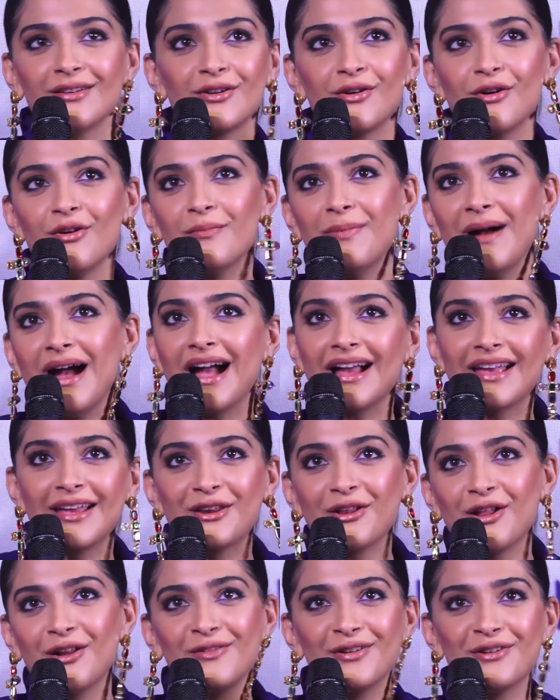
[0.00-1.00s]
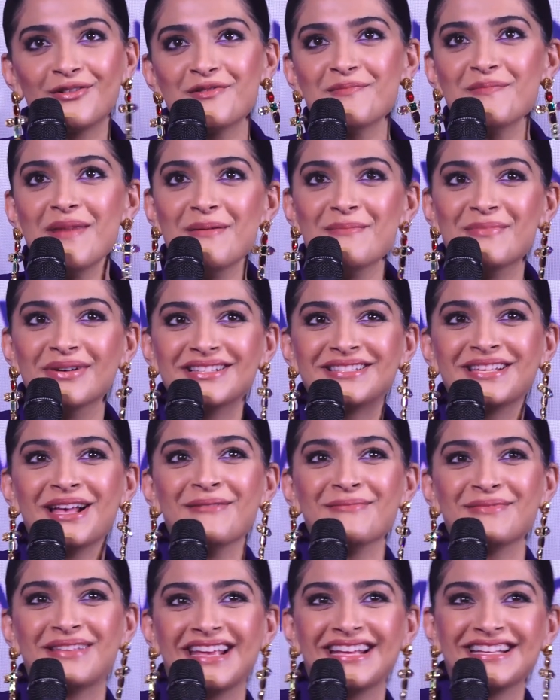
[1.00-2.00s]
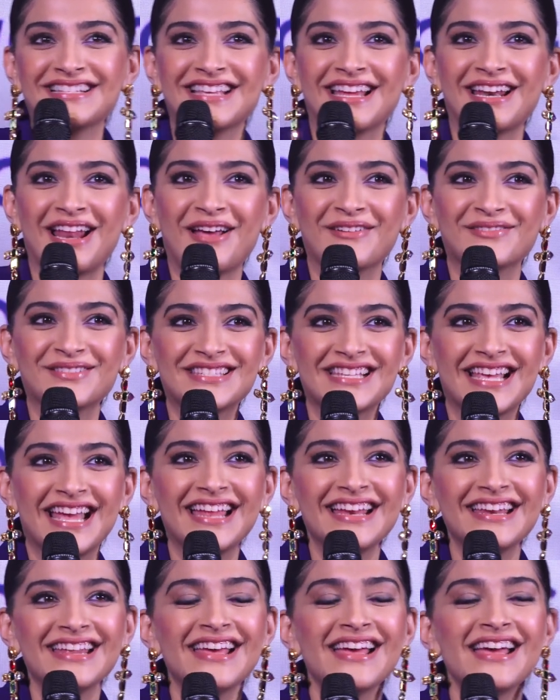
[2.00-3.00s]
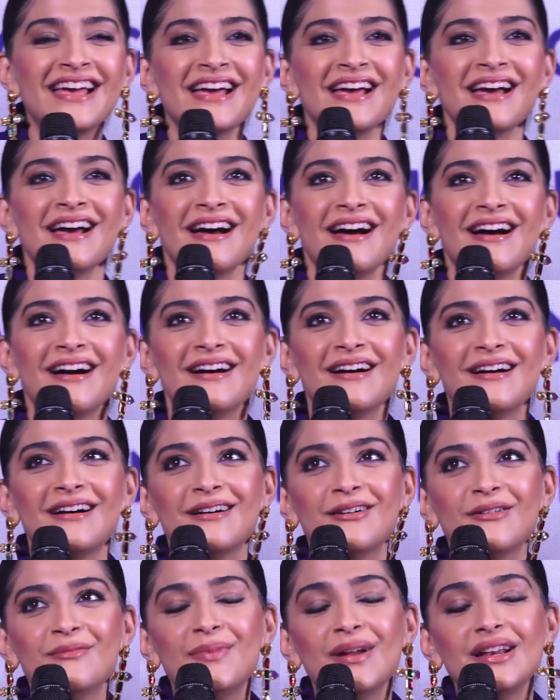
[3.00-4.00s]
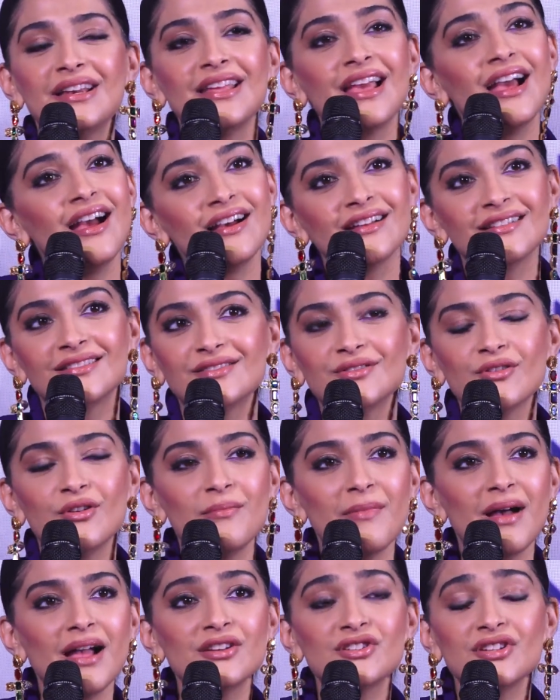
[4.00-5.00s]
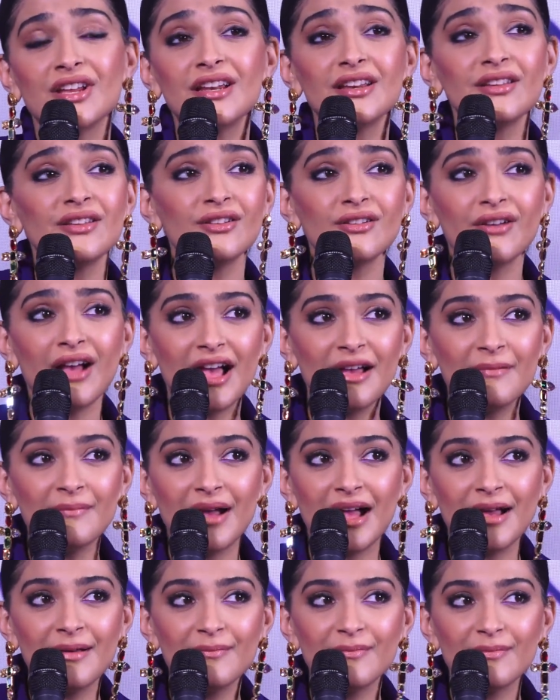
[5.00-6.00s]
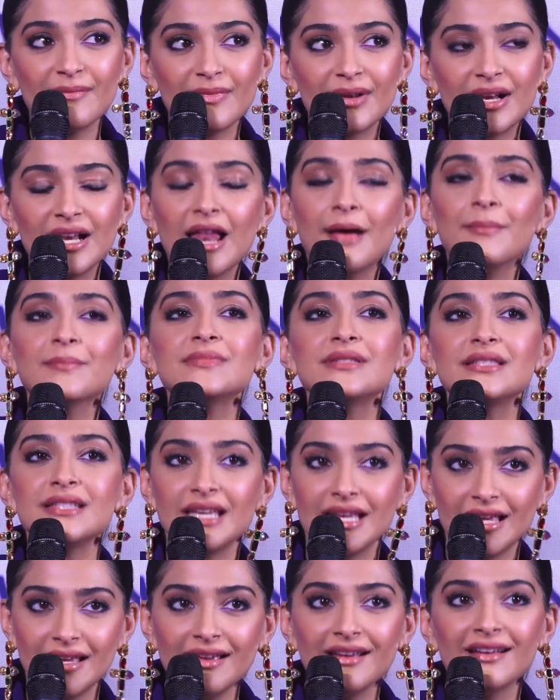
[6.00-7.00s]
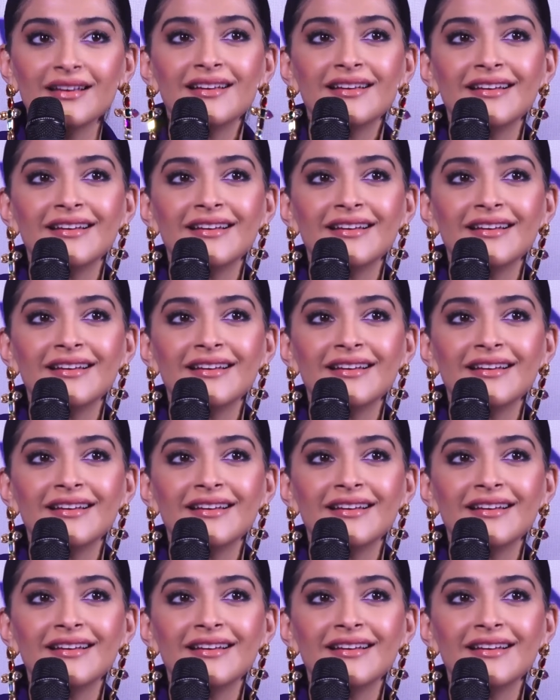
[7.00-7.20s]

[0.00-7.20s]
go back and you'll remember some things that I've said. But yeah, so much. And, you know, I'm clumsy.